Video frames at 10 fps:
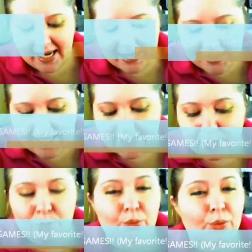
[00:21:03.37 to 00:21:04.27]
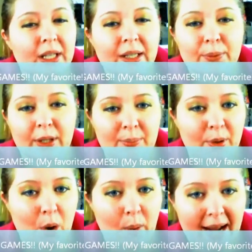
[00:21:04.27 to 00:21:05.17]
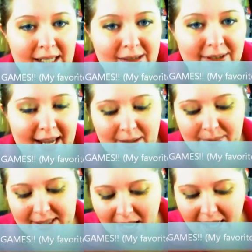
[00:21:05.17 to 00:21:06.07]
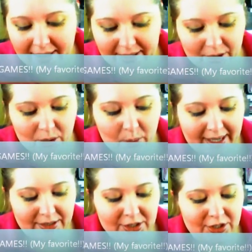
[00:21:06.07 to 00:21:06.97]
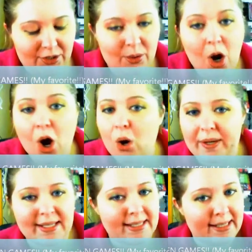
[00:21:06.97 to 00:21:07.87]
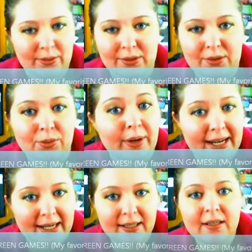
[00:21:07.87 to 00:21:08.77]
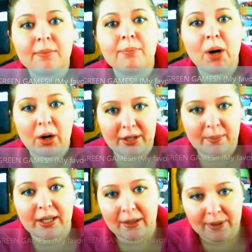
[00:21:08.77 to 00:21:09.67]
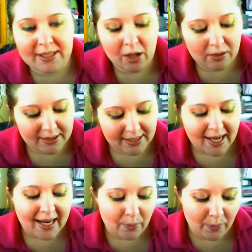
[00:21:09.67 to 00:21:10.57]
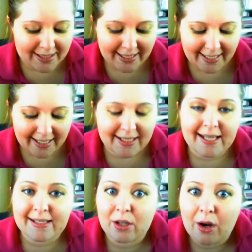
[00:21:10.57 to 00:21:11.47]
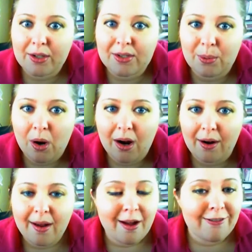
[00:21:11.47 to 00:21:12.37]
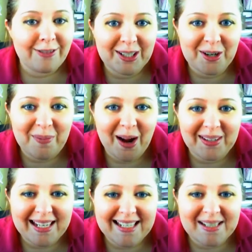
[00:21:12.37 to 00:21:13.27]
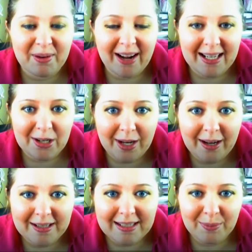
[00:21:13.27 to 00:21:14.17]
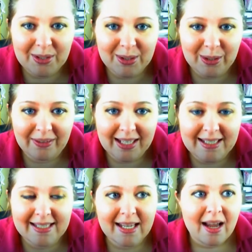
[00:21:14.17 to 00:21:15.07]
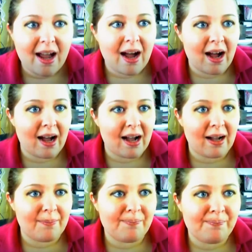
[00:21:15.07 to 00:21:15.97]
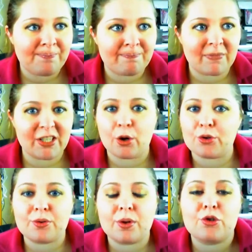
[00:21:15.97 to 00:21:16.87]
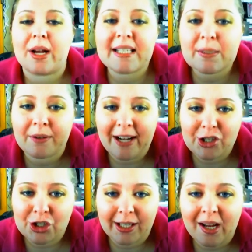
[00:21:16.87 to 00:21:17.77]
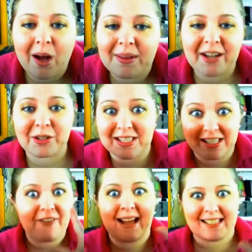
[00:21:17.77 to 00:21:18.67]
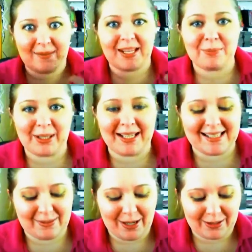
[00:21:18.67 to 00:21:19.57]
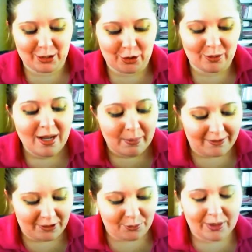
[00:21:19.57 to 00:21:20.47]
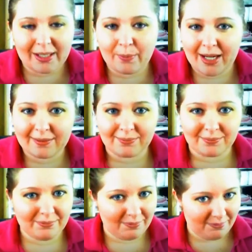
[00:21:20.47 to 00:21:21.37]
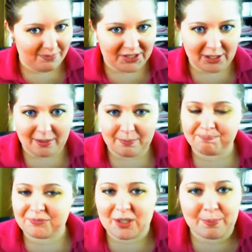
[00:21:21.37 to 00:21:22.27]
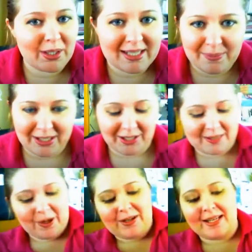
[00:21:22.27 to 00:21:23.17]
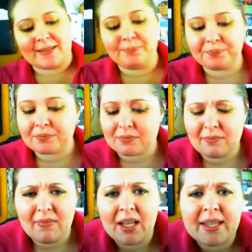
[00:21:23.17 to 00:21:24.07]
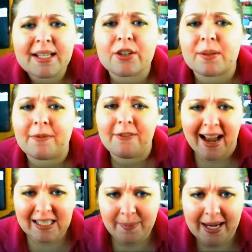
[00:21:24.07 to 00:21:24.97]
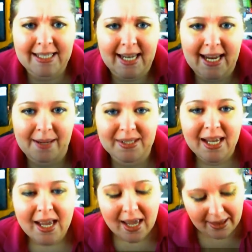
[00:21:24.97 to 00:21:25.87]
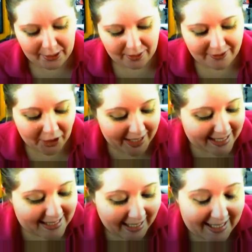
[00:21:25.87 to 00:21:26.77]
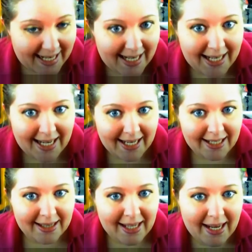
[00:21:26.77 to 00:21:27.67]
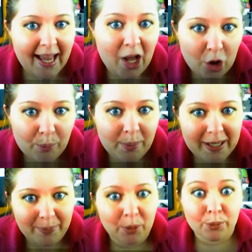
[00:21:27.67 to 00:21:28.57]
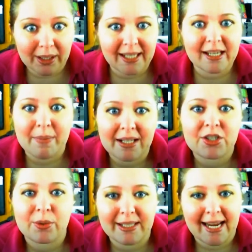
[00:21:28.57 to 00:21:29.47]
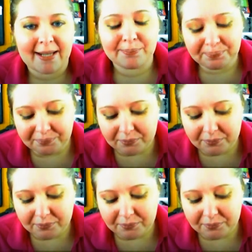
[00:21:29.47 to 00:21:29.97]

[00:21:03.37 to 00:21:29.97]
And these are the really, really proactive games that are going to always yield great party booking results. And once again, as long as you are fun at your parties, providing great customer service, you know, dressed professionally, all that good stuff has to be in place as well too. If you really want to book some serious parties, these are some fast-paced games that are very exciting, and they help people really commit to a date.